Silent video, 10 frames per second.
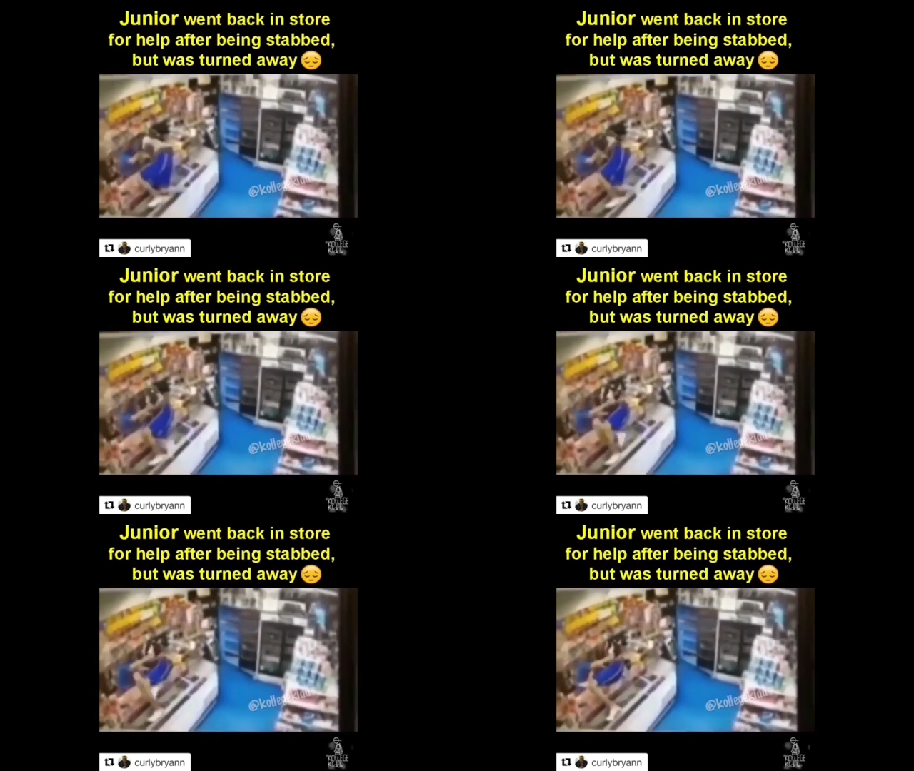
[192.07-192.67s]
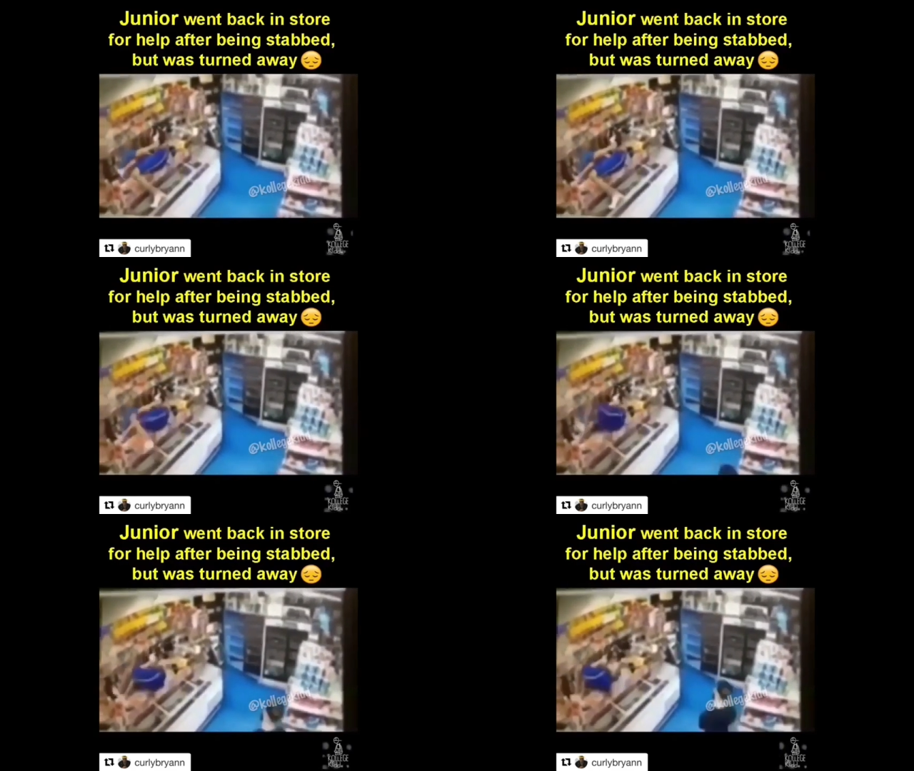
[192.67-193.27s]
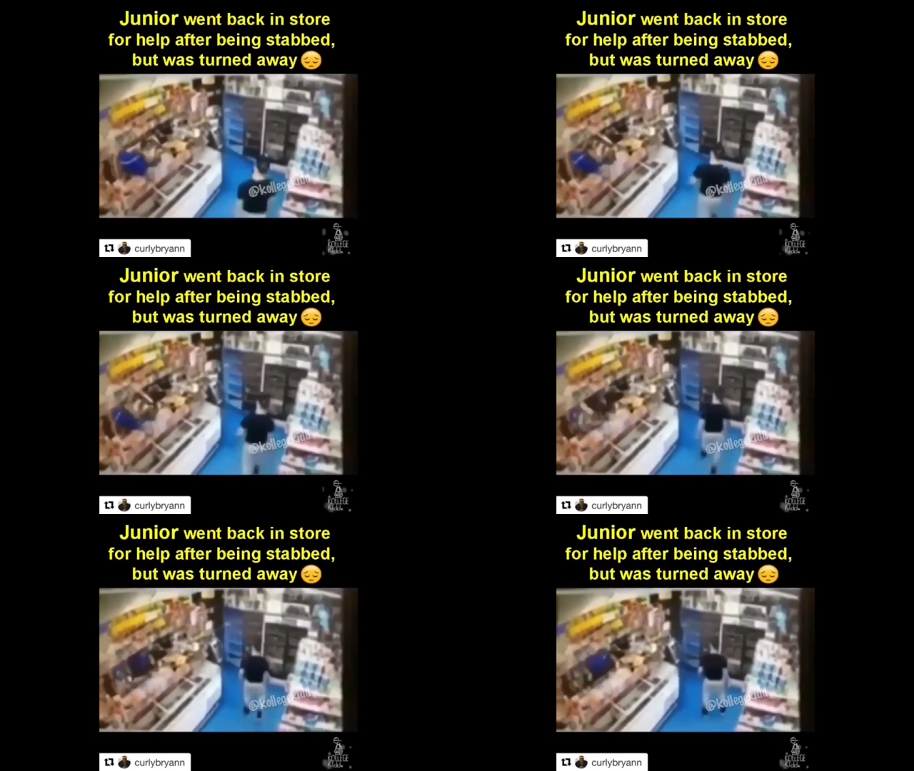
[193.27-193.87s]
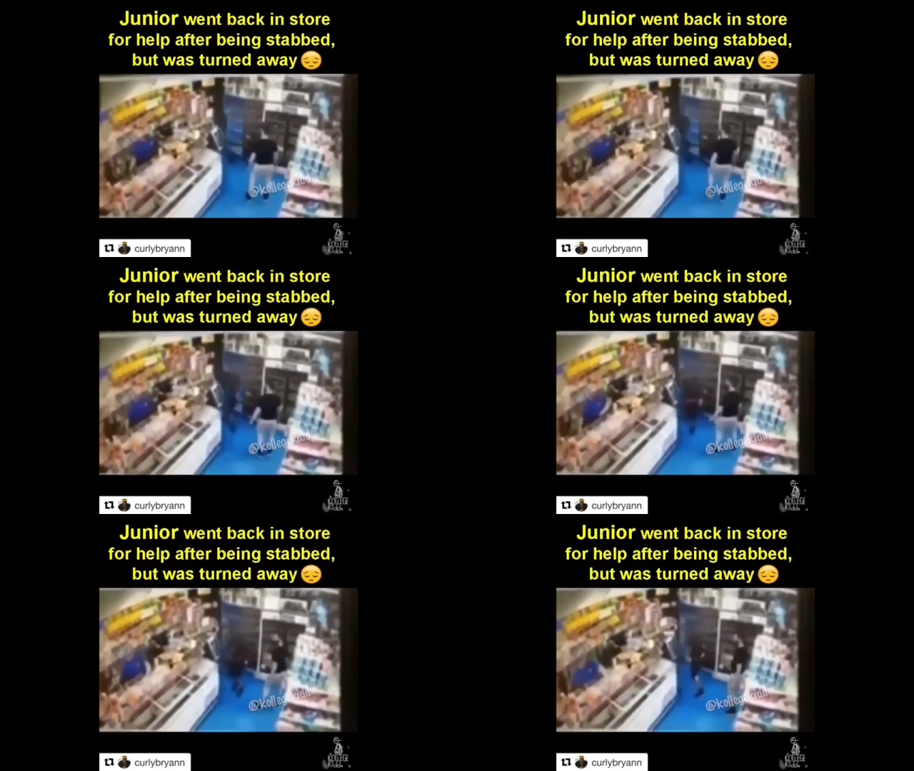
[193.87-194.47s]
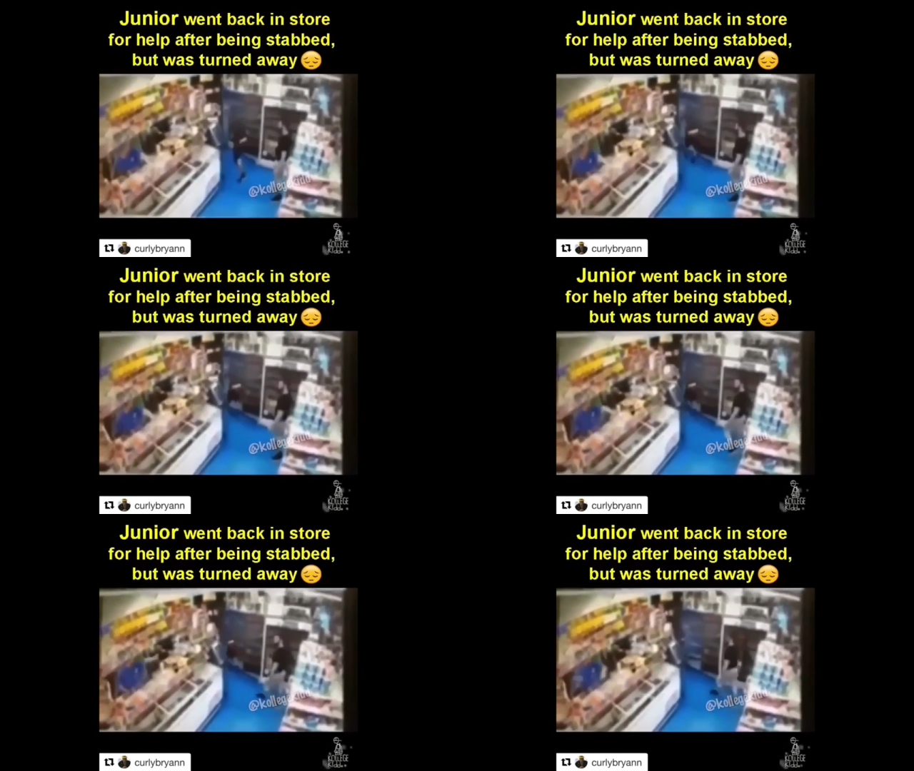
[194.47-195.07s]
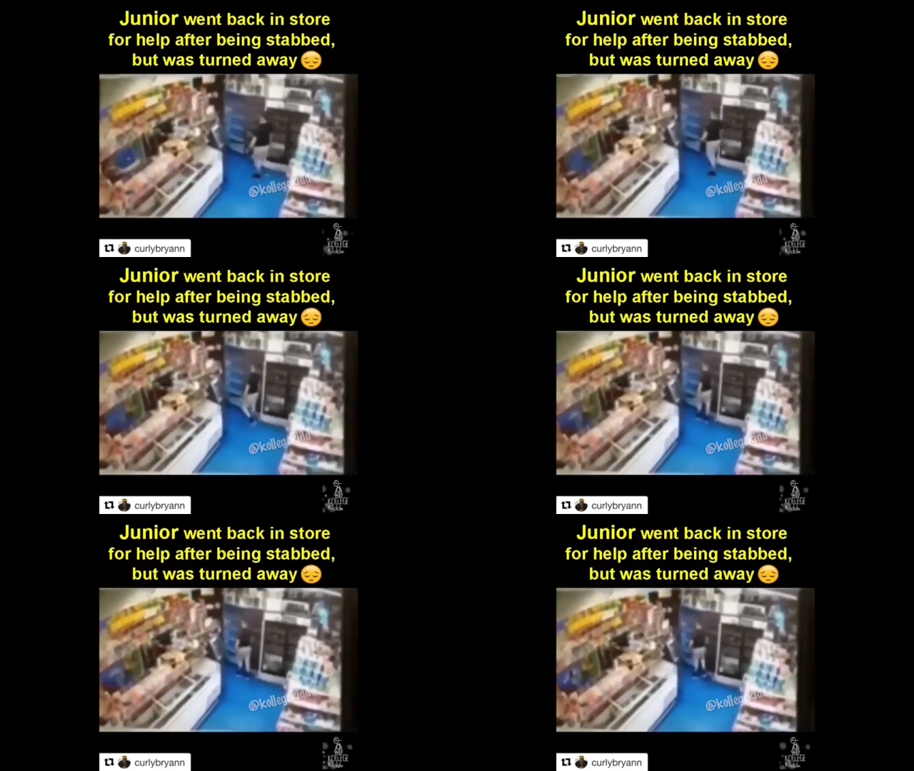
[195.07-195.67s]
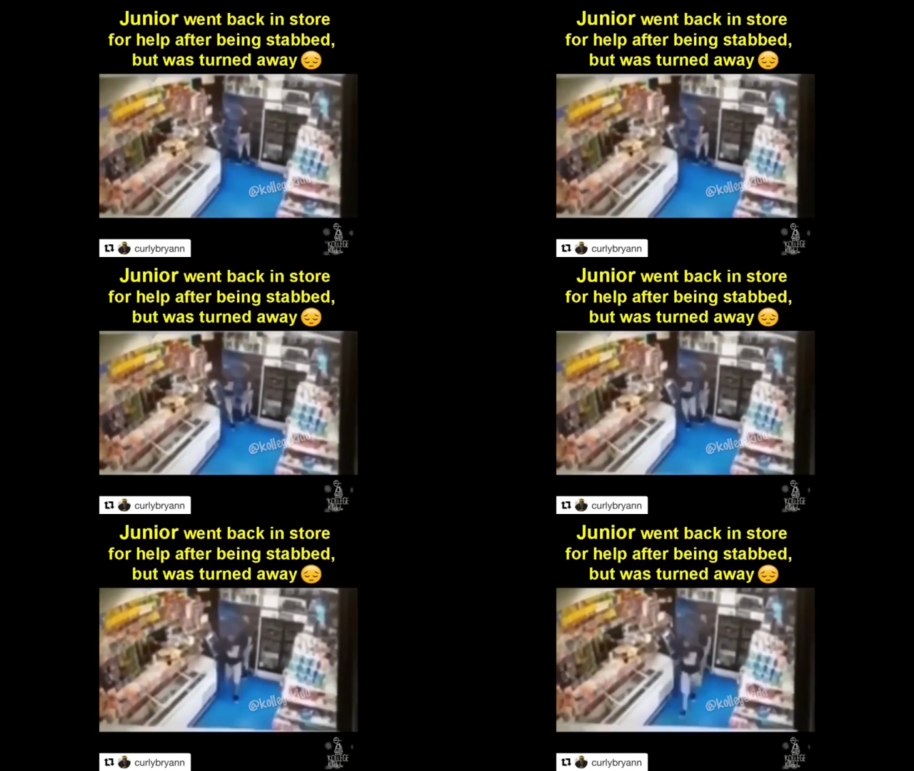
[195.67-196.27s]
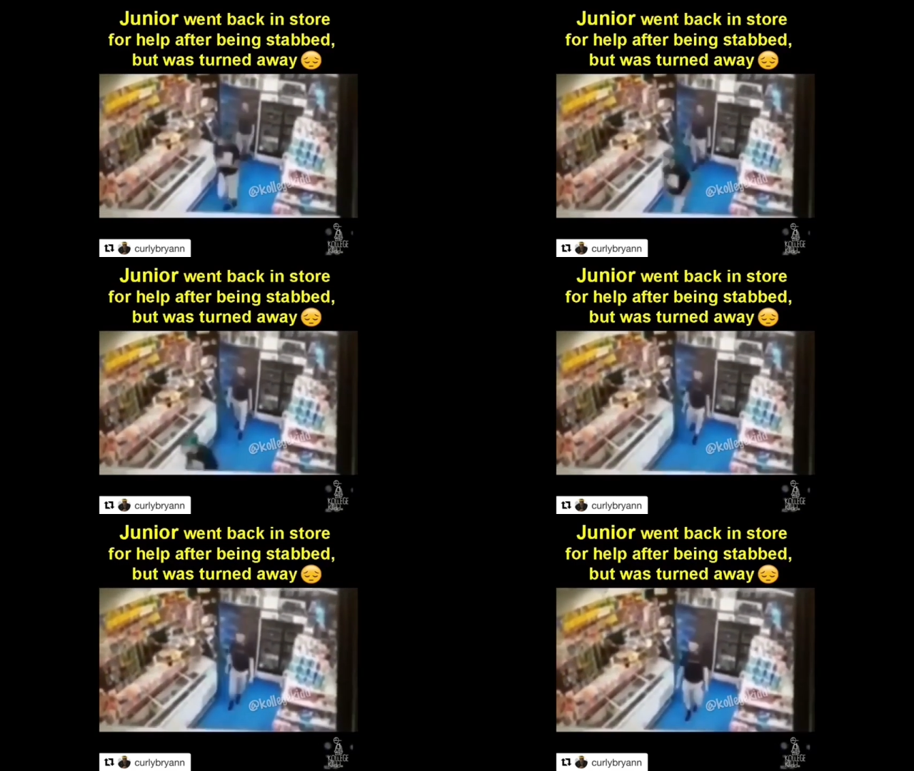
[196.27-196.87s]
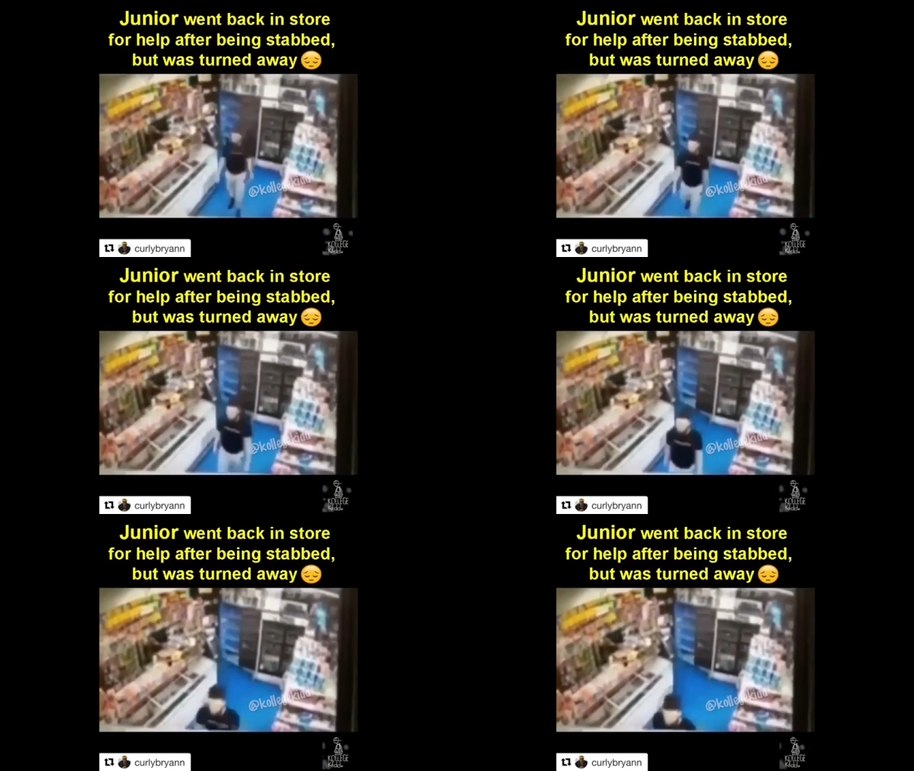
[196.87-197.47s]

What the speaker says: Nobody's mouth can be seen.